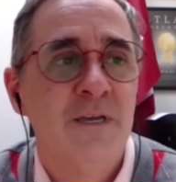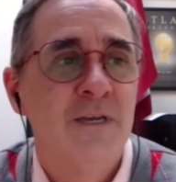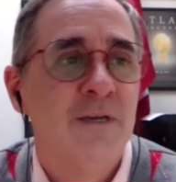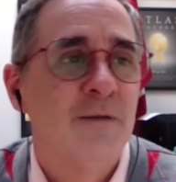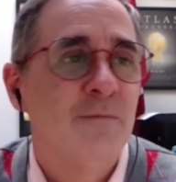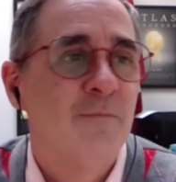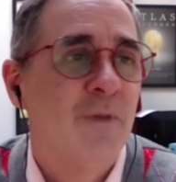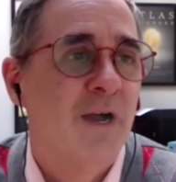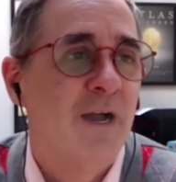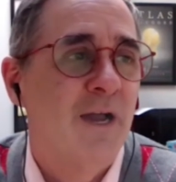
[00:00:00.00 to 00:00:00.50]

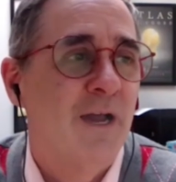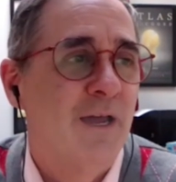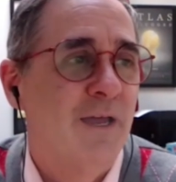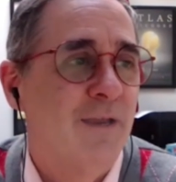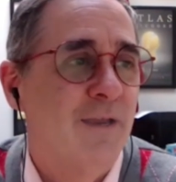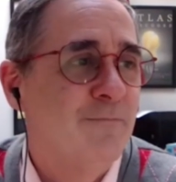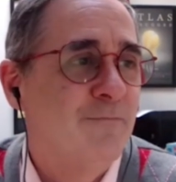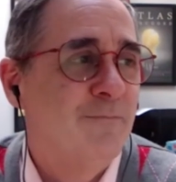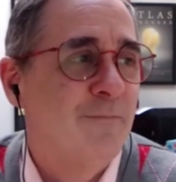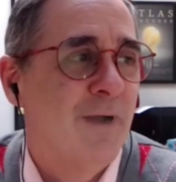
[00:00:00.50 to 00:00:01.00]

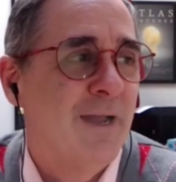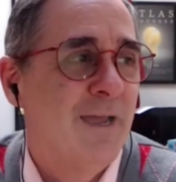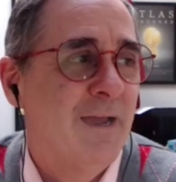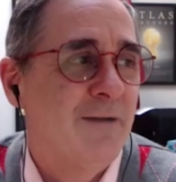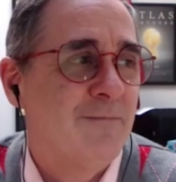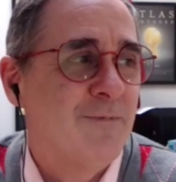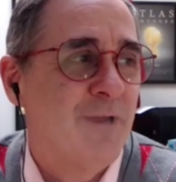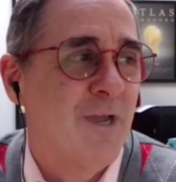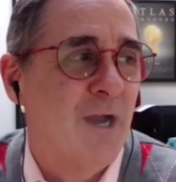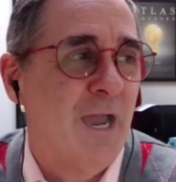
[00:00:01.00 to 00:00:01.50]
But I
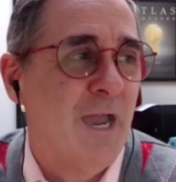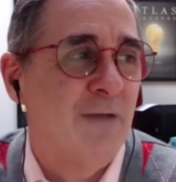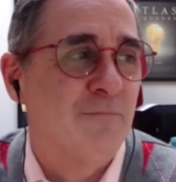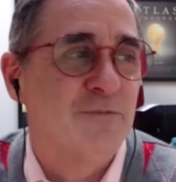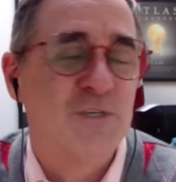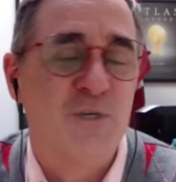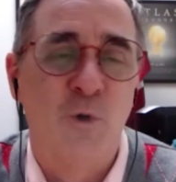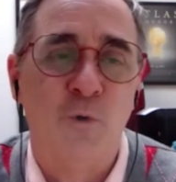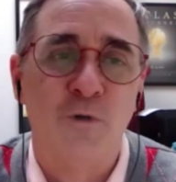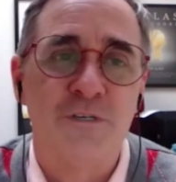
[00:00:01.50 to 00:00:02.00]
have, I have
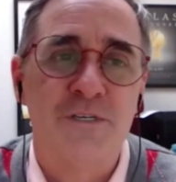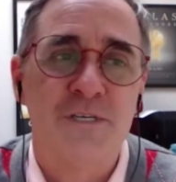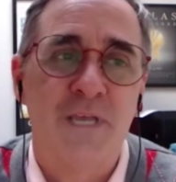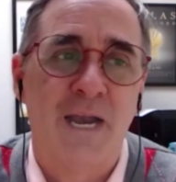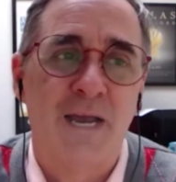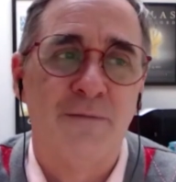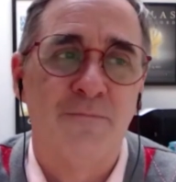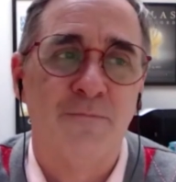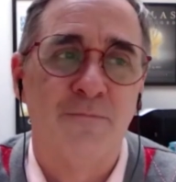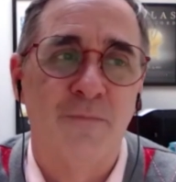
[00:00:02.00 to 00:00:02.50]
schools that
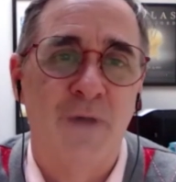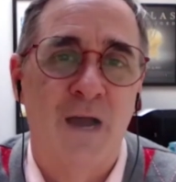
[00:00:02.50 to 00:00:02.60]
I,